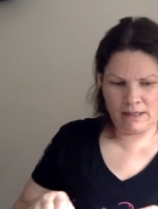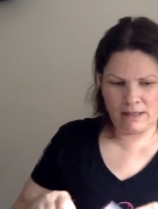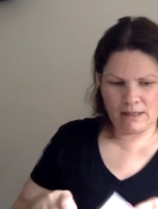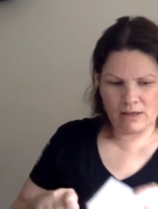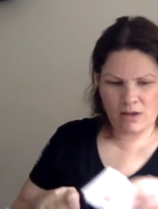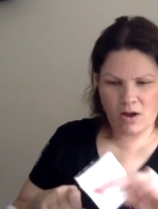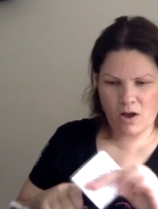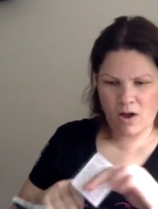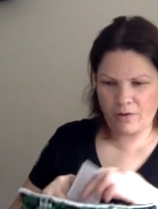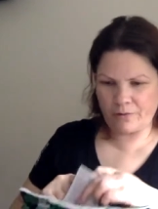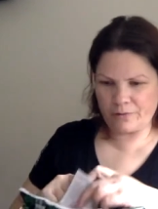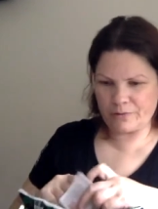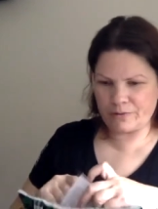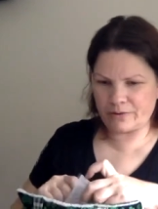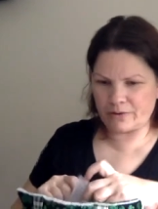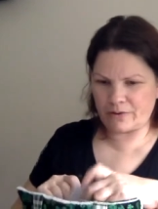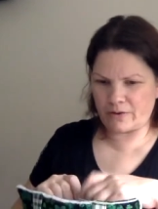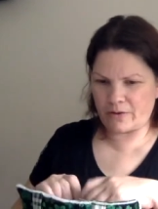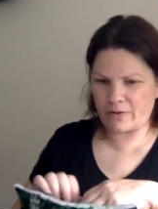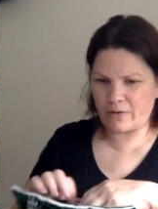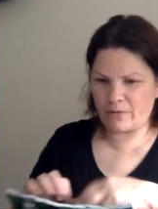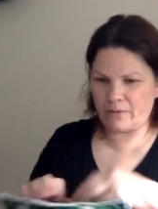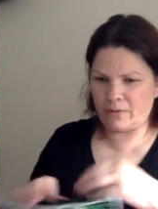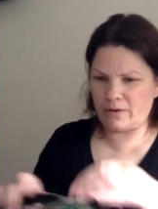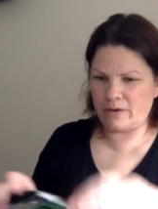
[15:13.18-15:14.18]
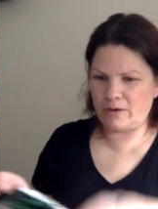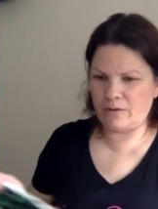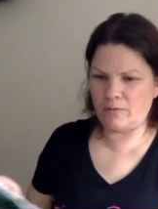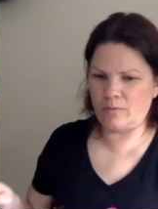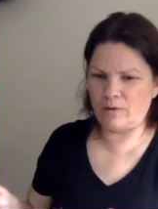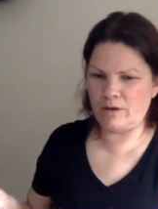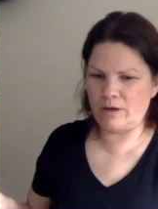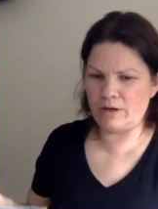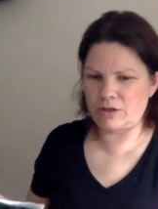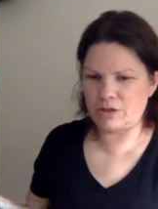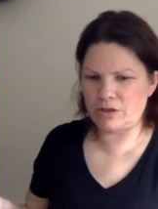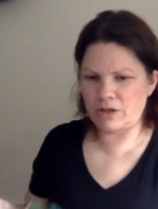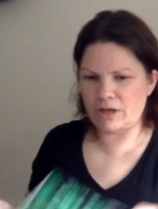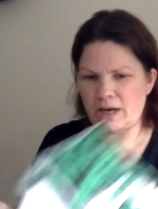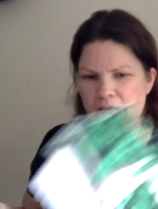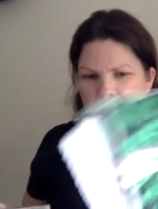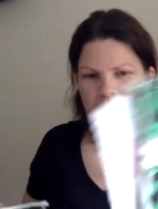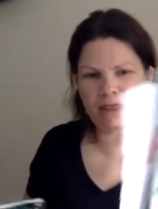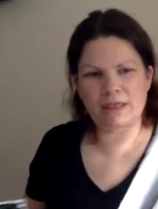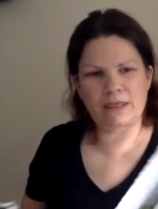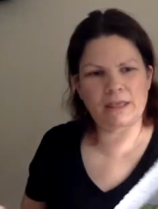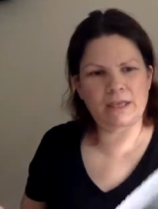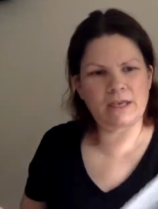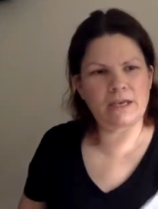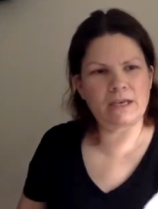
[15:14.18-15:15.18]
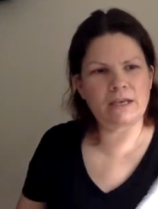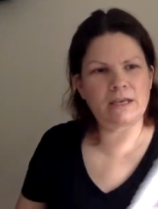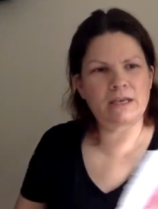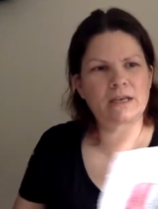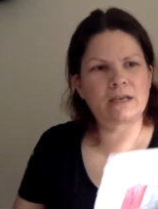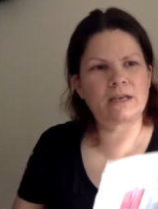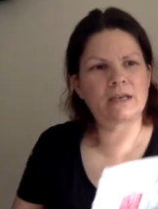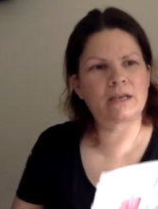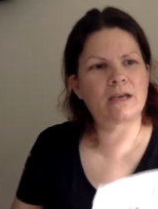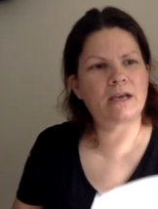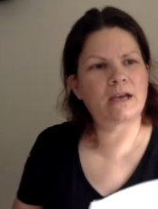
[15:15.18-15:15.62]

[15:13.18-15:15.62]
also, which I think